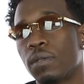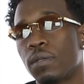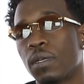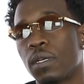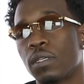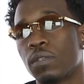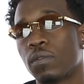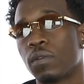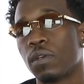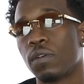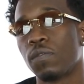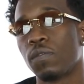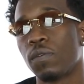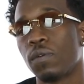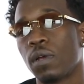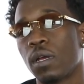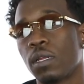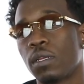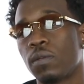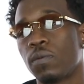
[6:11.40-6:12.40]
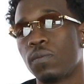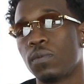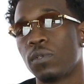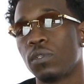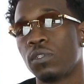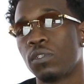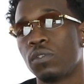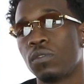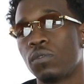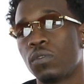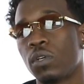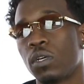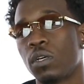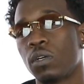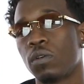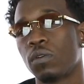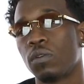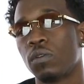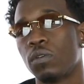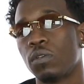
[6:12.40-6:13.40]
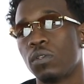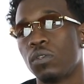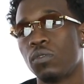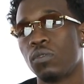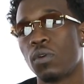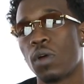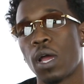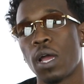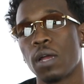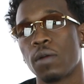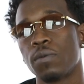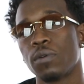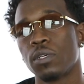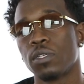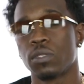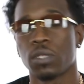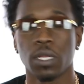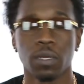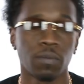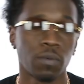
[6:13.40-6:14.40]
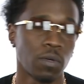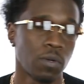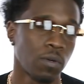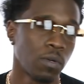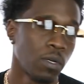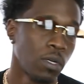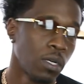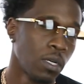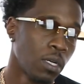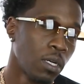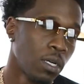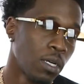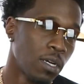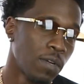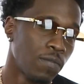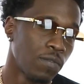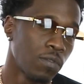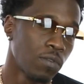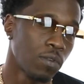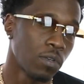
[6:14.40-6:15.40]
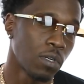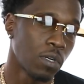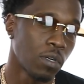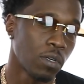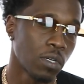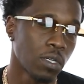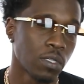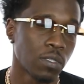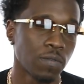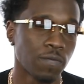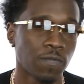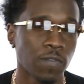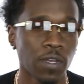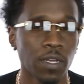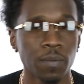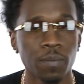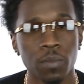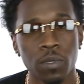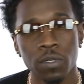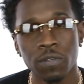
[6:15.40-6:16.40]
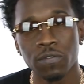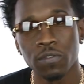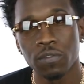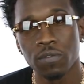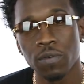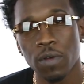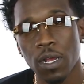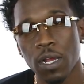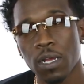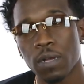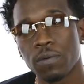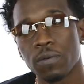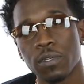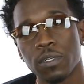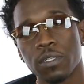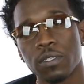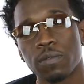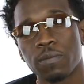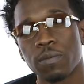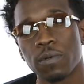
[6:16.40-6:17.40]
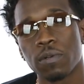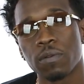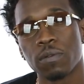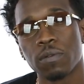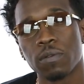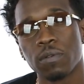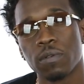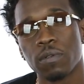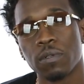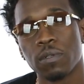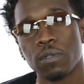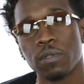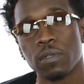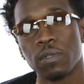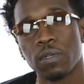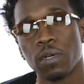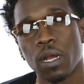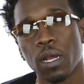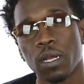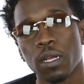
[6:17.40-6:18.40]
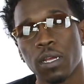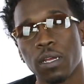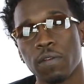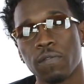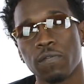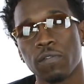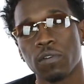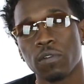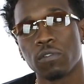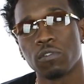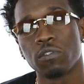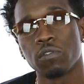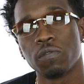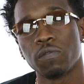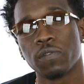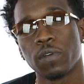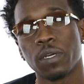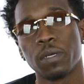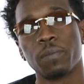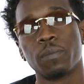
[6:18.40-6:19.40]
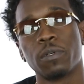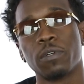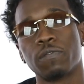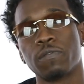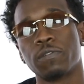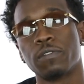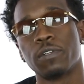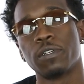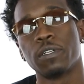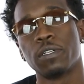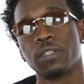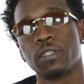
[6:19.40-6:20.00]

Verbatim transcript: That's why if you got the bitches, you a hoe. You a high risk. Like, bro, if you go get some fake buffs, you high risk, bro. I can't fuck with you fake buff wearing